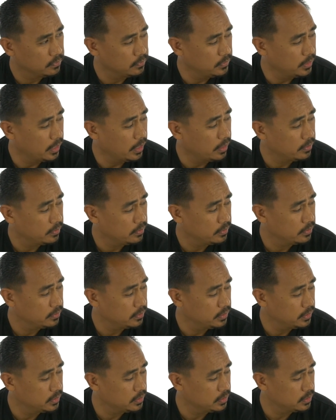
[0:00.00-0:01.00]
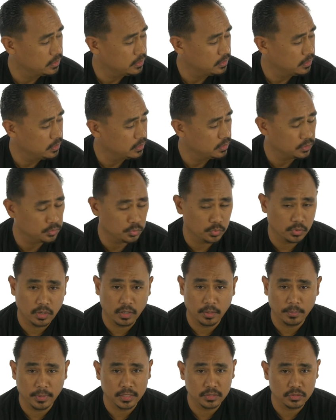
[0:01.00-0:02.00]
yeah, this is where
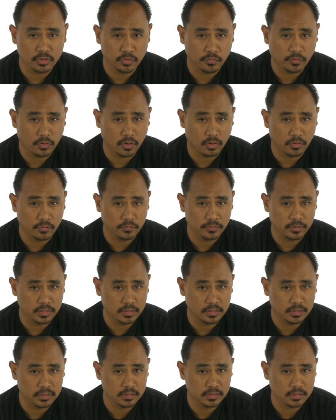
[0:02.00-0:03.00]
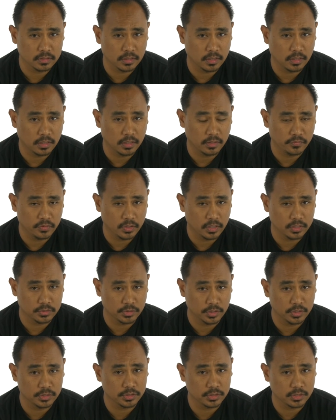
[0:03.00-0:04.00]
I'm at so far. Hopefully this, if you guys
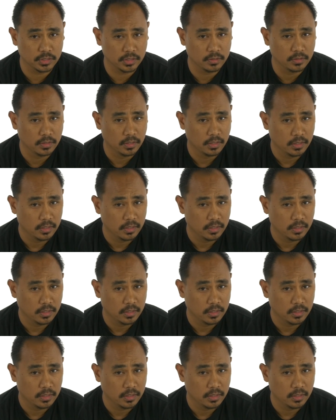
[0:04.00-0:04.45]
are interested,